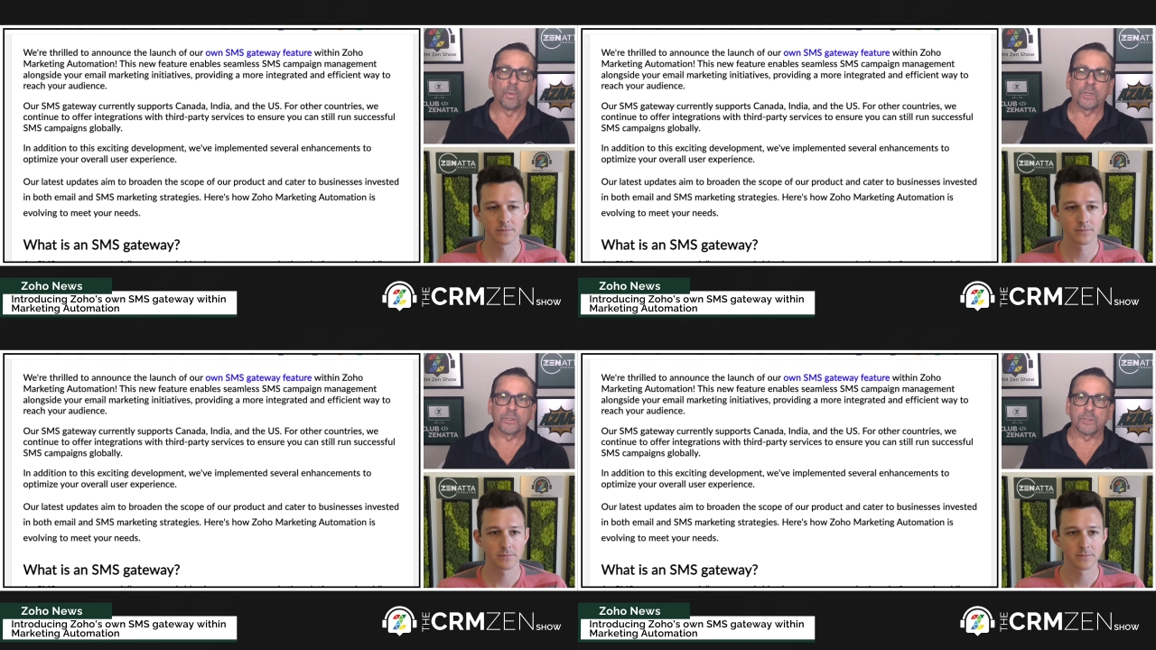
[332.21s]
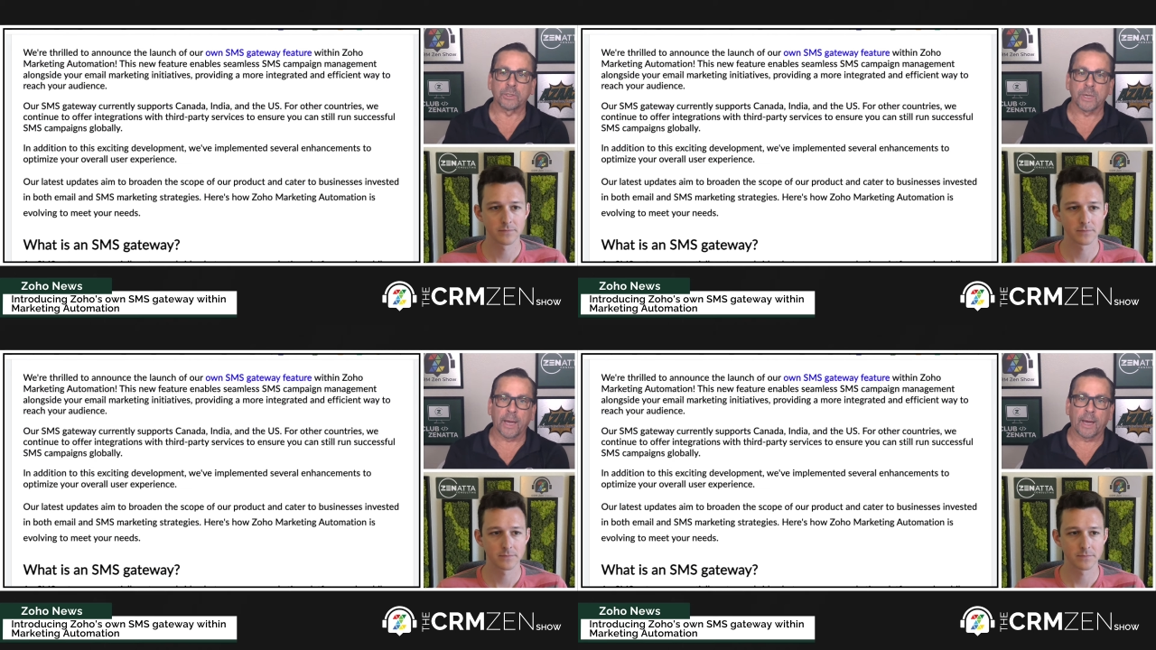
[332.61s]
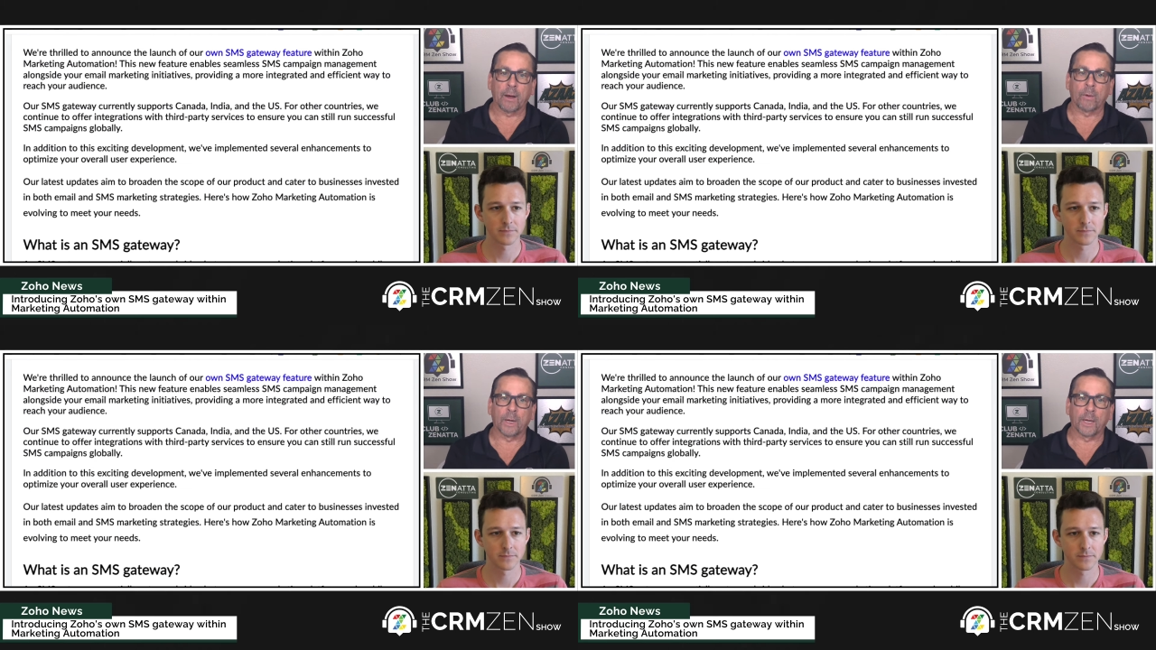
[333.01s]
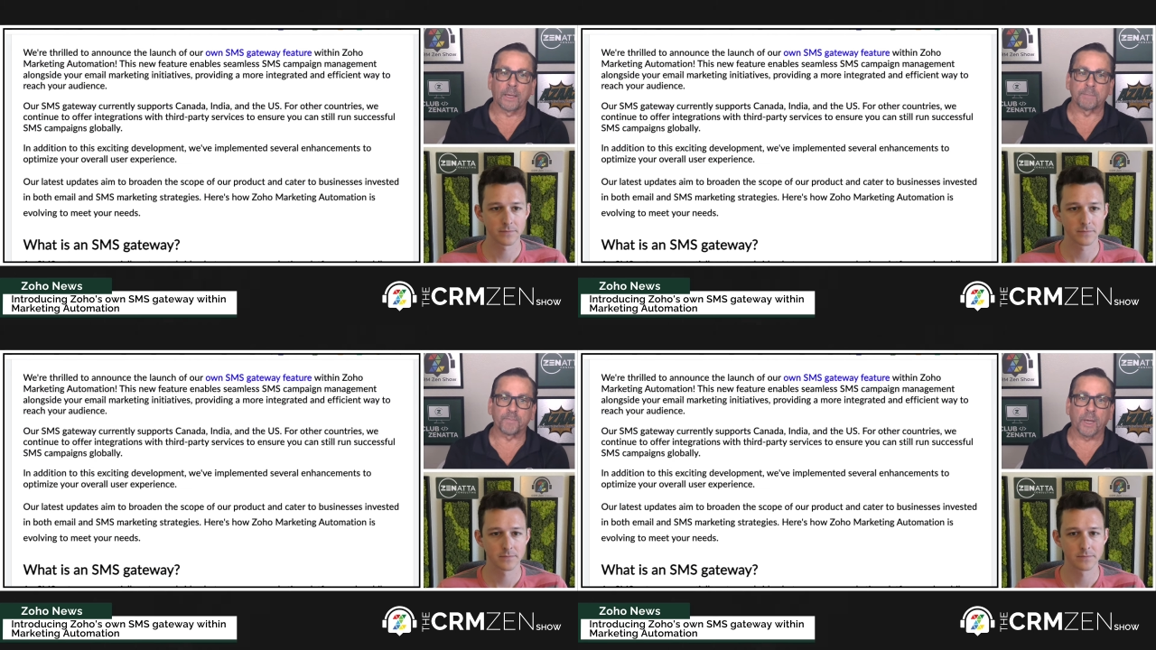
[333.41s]
Speaker 1: which is now
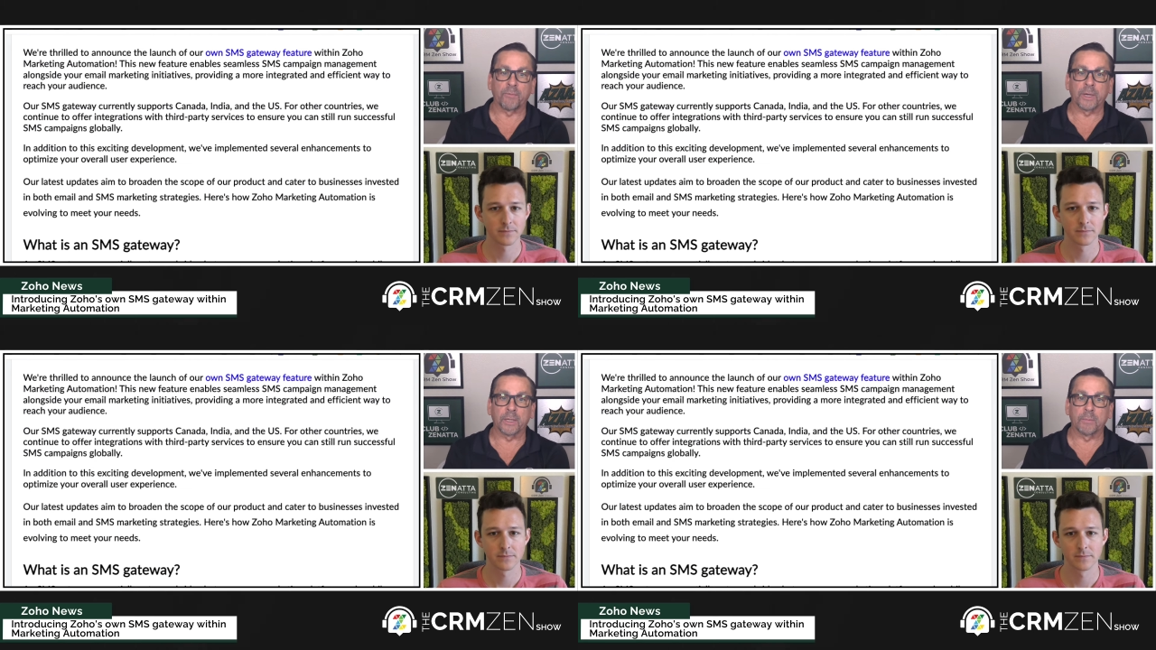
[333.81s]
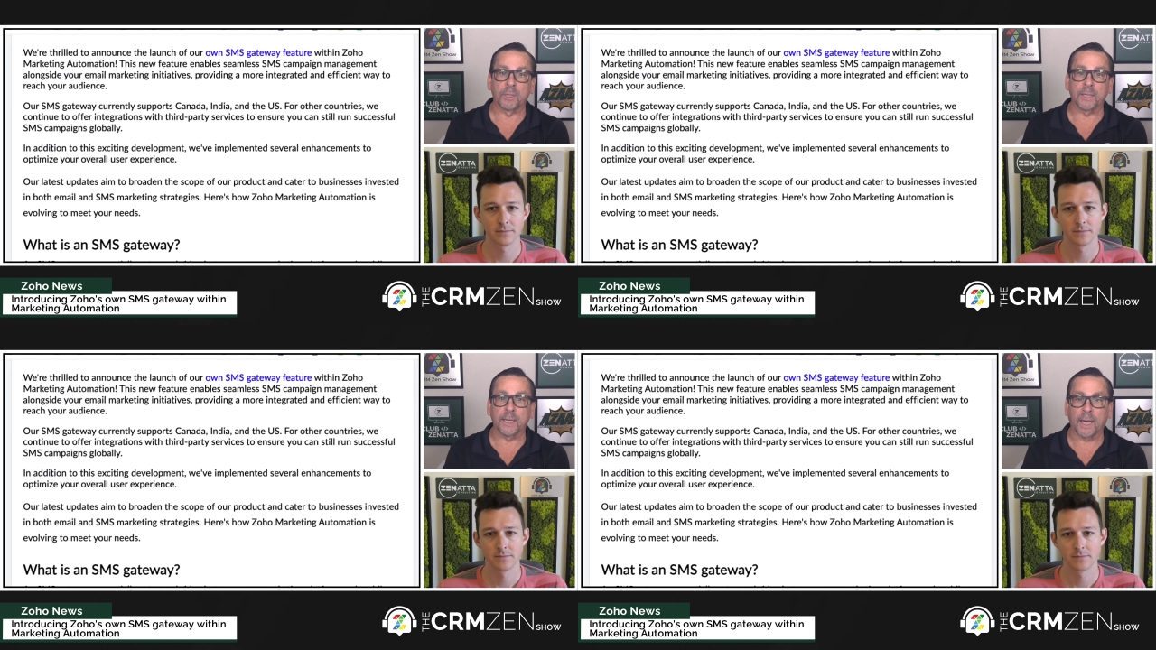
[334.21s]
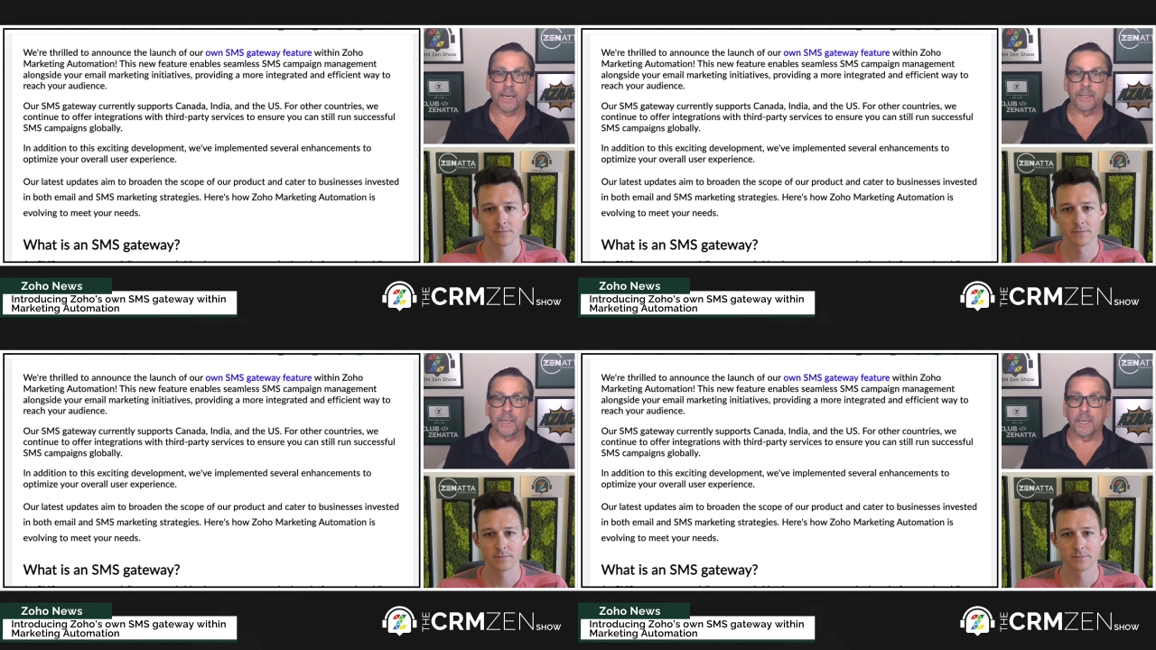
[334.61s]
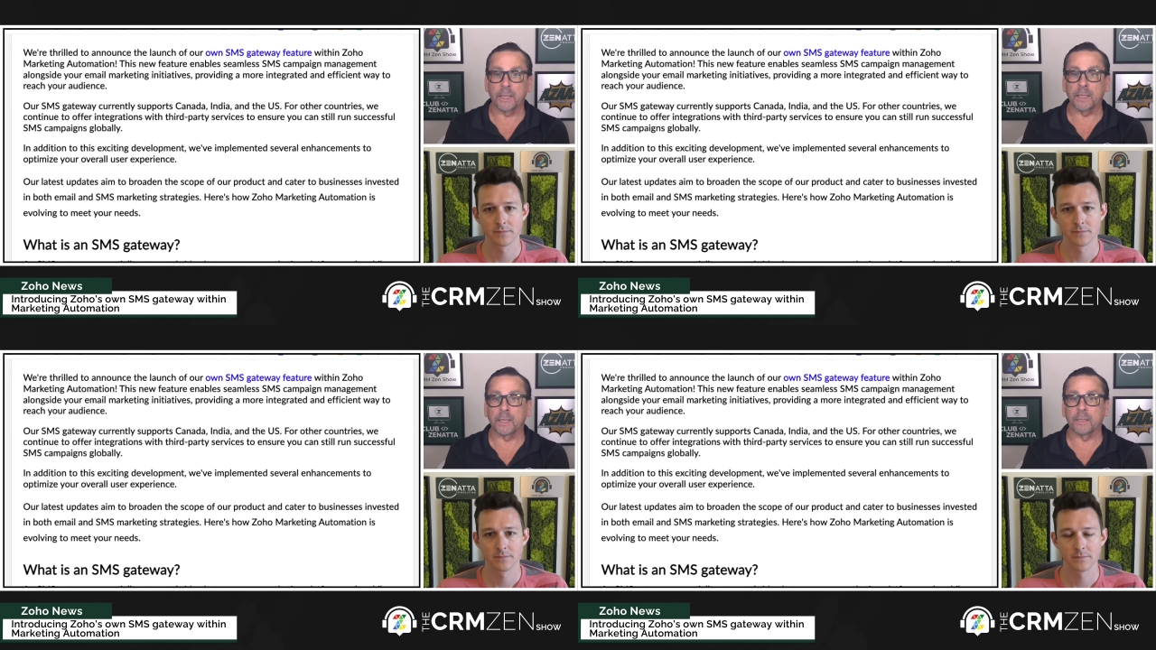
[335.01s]
um, available in Canada,
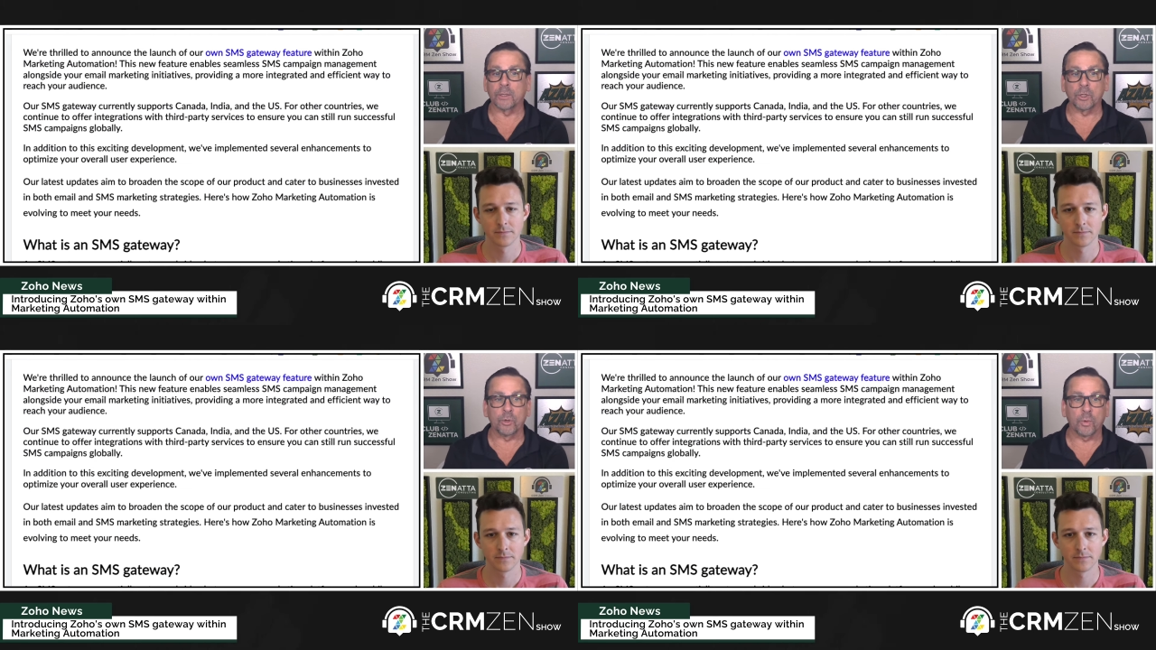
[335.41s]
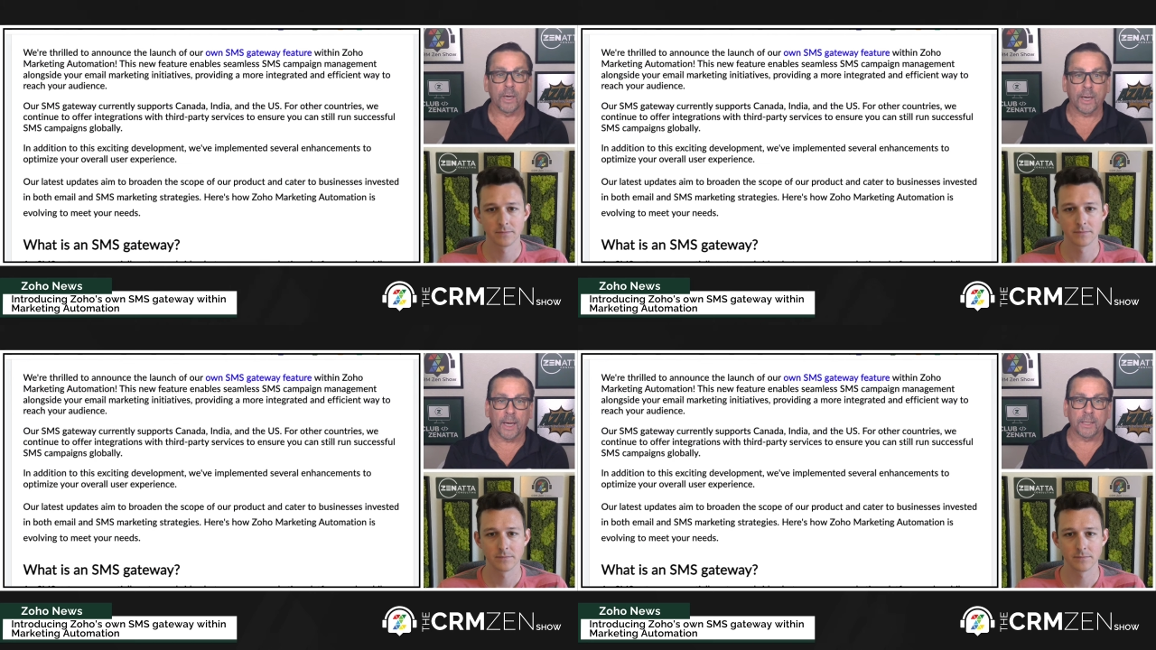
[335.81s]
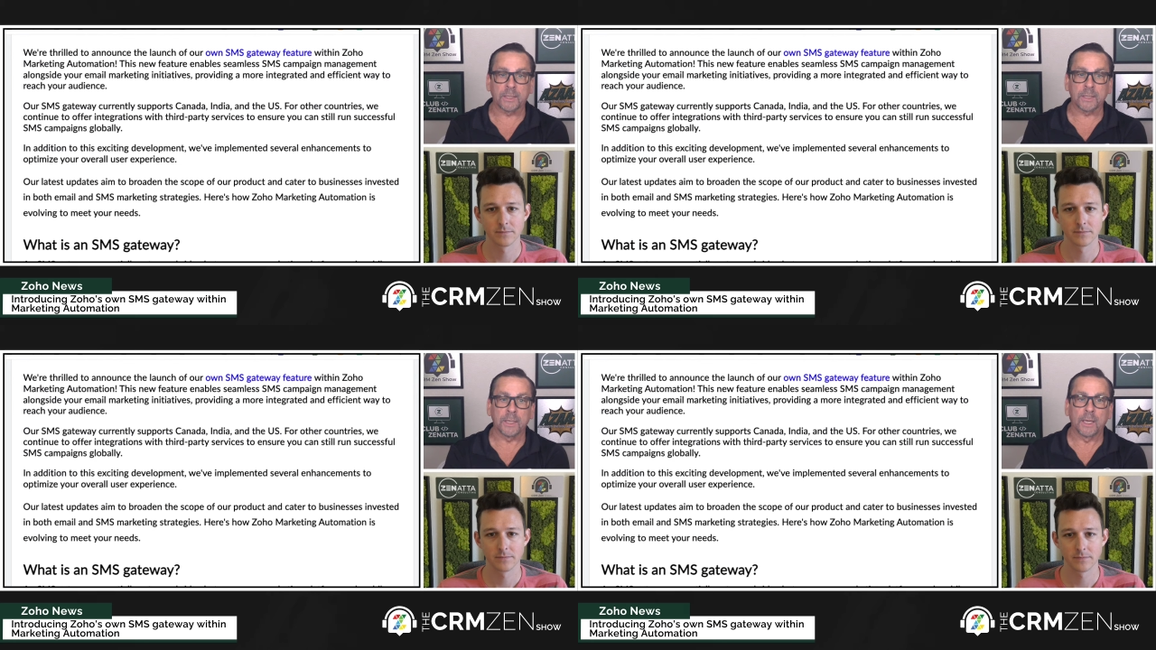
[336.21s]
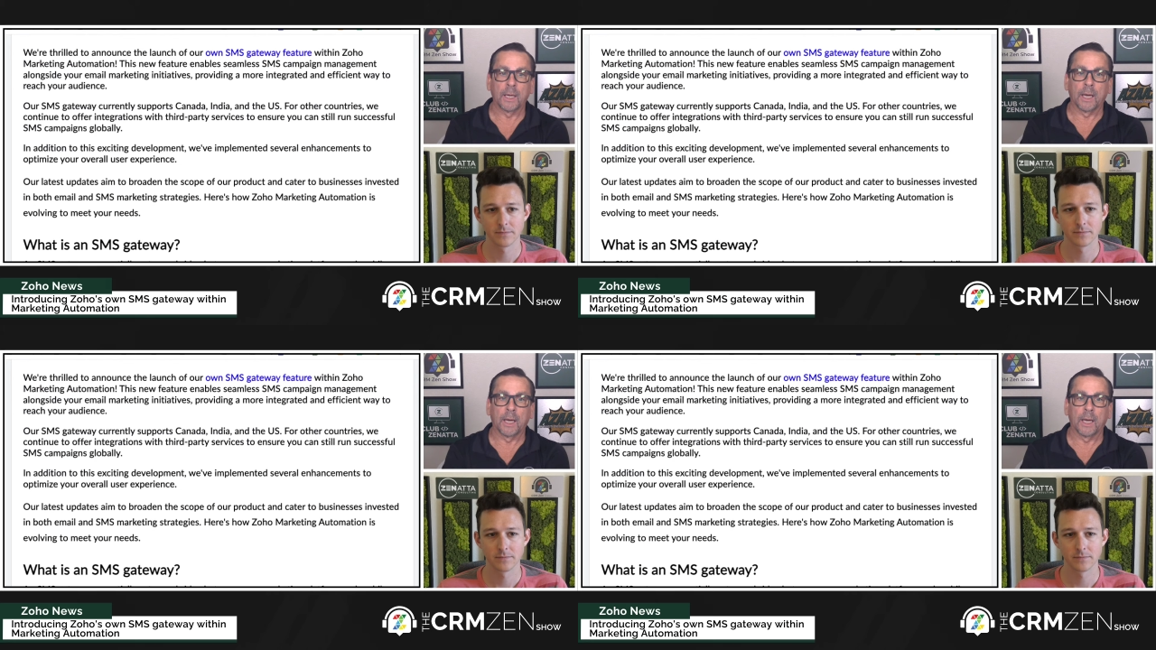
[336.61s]
India, and the US.